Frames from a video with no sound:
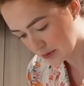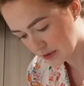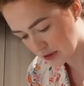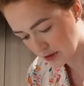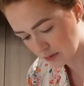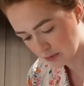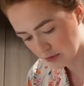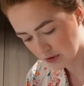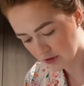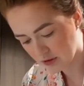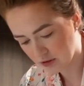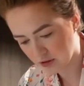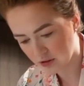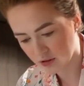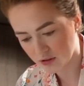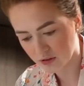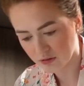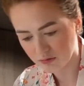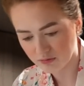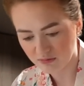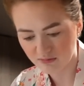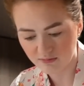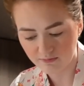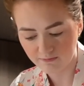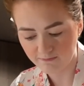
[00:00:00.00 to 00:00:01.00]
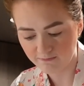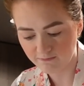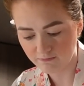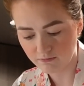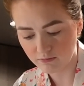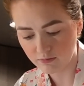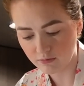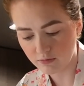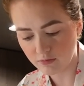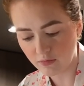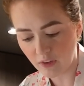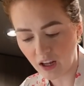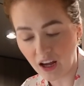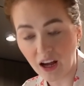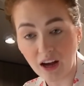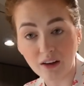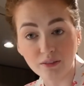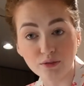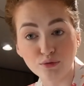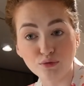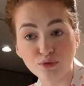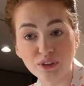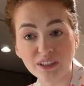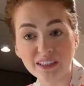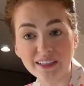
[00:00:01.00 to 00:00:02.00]
so much, I
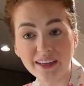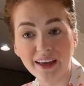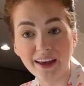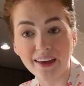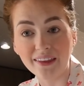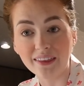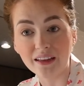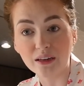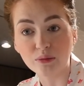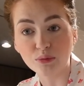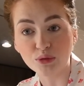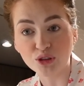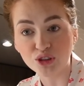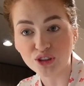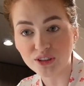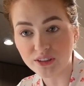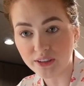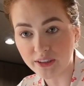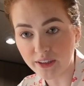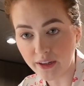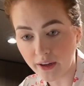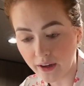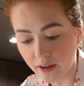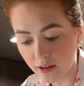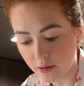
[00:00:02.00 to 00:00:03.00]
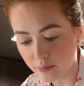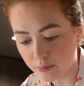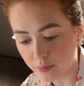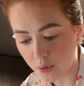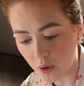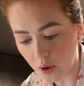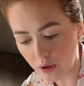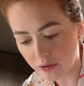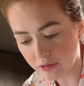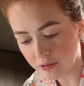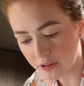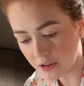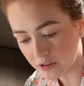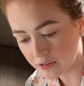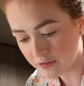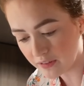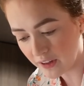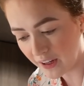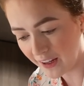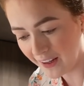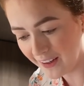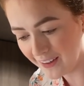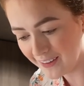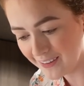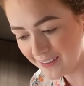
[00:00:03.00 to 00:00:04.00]
haven't really ate that much today, but I feel
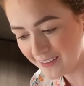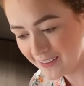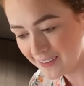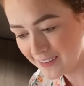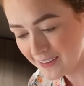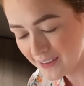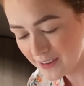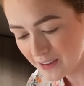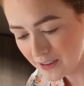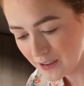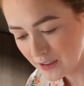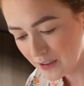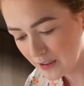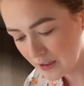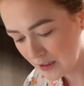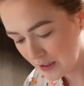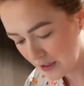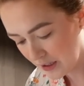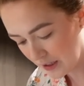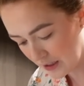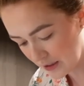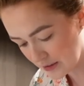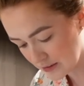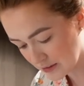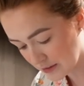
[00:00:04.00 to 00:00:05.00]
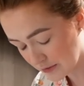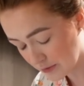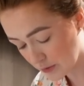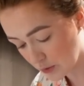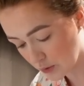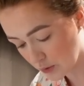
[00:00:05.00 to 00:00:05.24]
fine. And